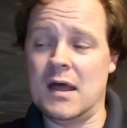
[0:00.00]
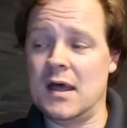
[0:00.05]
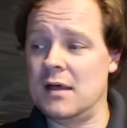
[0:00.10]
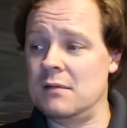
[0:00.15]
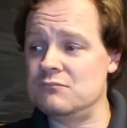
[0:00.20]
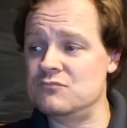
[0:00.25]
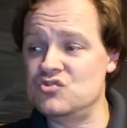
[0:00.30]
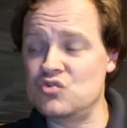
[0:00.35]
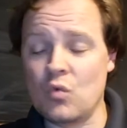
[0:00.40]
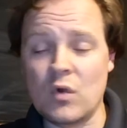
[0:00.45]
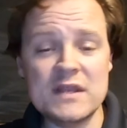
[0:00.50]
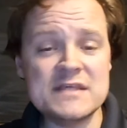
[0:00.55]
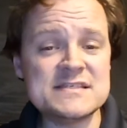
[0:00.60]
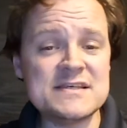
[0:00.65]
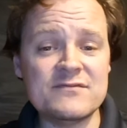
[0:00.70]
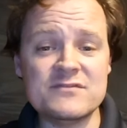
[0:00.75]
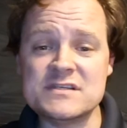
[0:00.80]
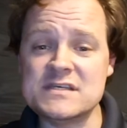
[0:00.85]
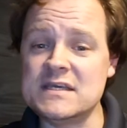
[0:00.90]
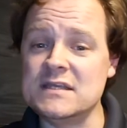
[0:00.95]

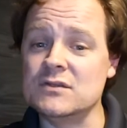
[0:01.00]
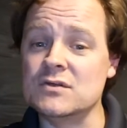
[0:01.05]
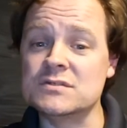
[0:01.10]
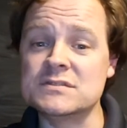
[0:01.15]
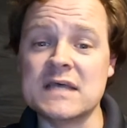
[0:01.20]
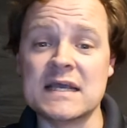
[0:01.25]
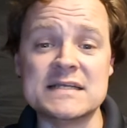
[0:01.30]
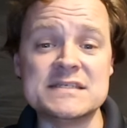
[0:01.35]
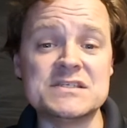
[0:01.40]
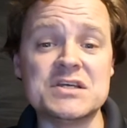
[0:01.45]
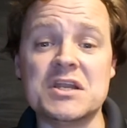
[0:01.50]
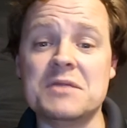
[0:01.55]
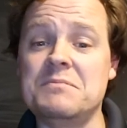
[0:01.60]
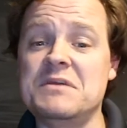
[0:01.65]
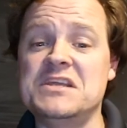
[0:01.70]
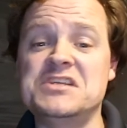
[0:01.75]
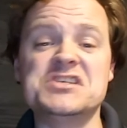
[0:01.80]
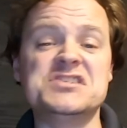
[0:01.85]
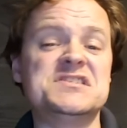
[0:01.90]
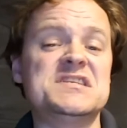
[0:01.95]
2017 looks like it's going to
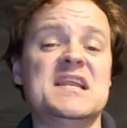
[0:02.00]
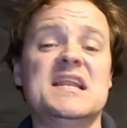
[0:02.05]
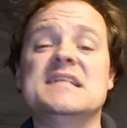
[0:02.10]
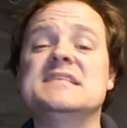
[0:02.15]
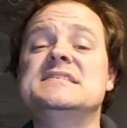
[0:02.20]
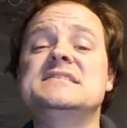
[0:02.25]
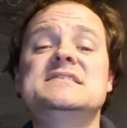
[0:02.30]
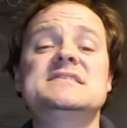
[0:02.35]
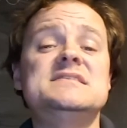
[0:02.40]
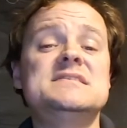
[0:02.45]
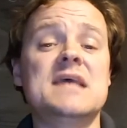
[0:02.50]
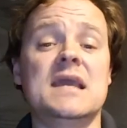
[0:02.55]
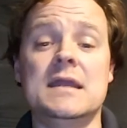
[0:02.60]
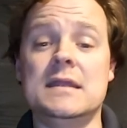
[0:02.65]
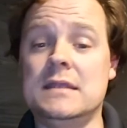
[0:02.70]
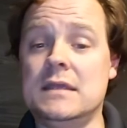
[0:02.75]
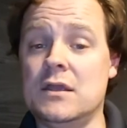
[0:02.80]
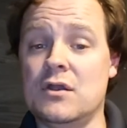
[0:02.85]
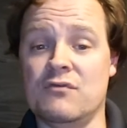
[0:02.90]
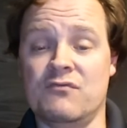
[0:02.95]
be just an
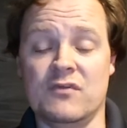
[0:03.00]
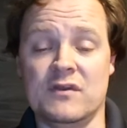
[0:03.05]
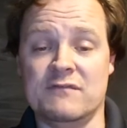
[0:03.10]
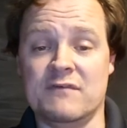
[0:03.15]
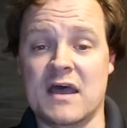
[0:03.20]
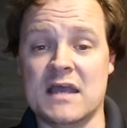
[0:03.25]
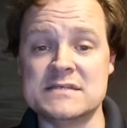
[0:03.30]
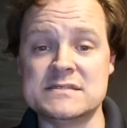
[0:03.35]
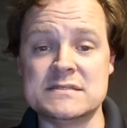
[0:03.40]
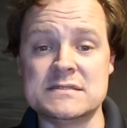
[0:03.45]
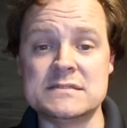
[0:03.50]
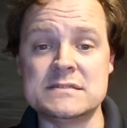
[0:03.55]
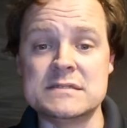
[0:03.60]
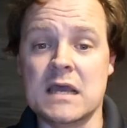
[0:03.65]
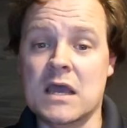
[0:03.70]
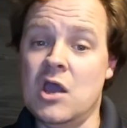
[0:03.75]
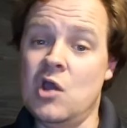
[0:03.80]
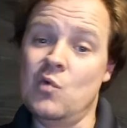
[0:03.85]
insane year for devices.